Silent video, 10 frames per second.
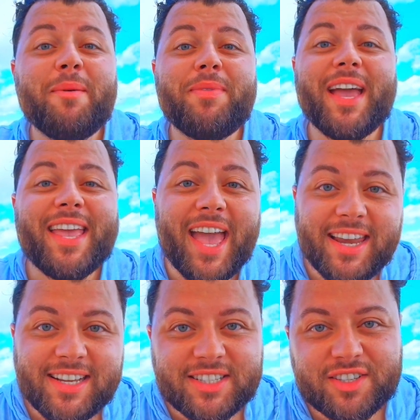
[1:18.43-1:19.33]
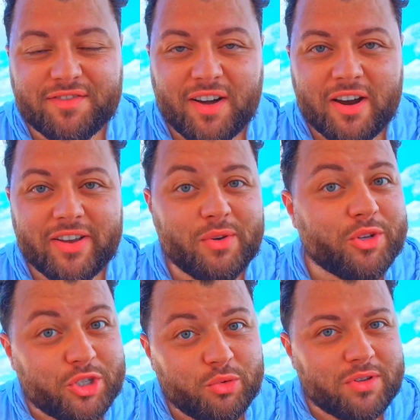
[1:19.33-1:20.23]
that Kenyan safari
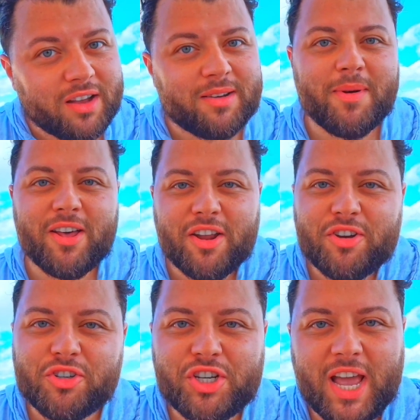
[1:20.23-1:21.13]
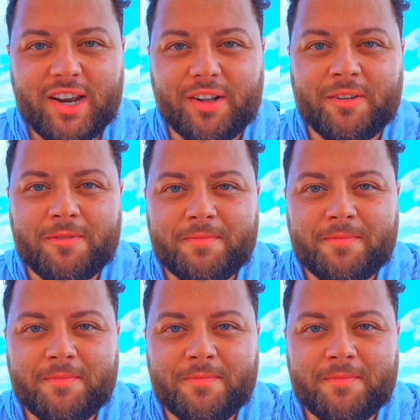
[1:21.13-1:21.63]
which you talked about on your channel.